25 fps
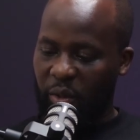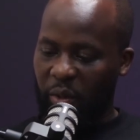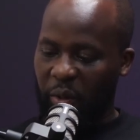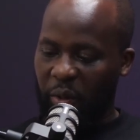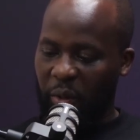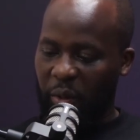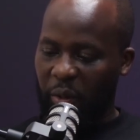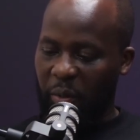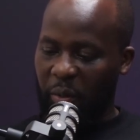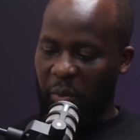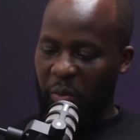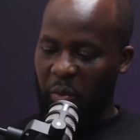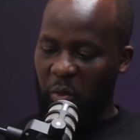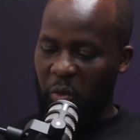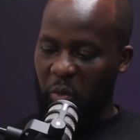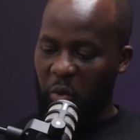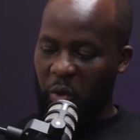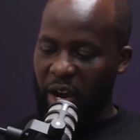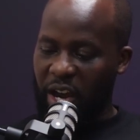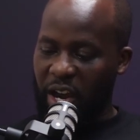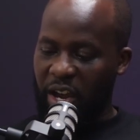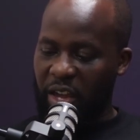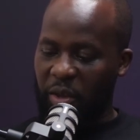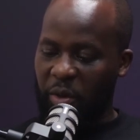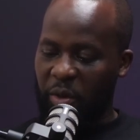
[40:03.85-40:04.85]

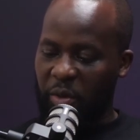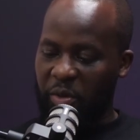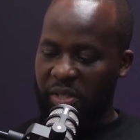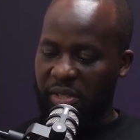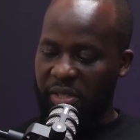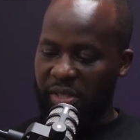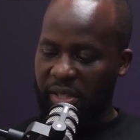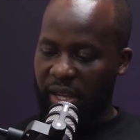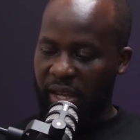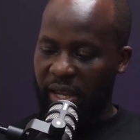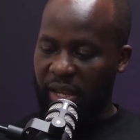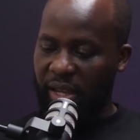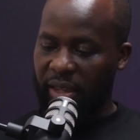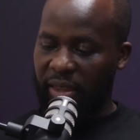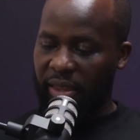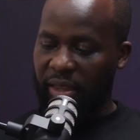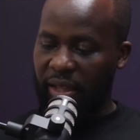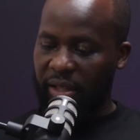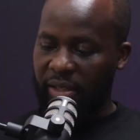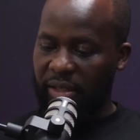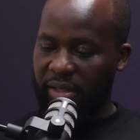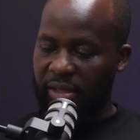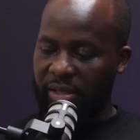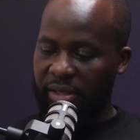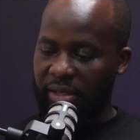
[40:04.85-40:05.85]
why you're saying
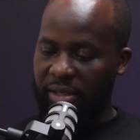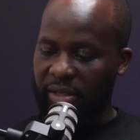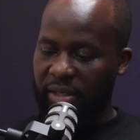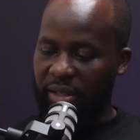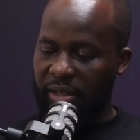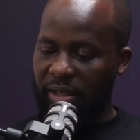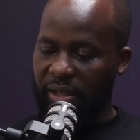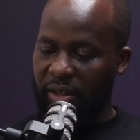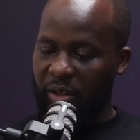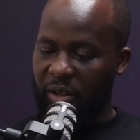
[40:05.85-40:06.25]
that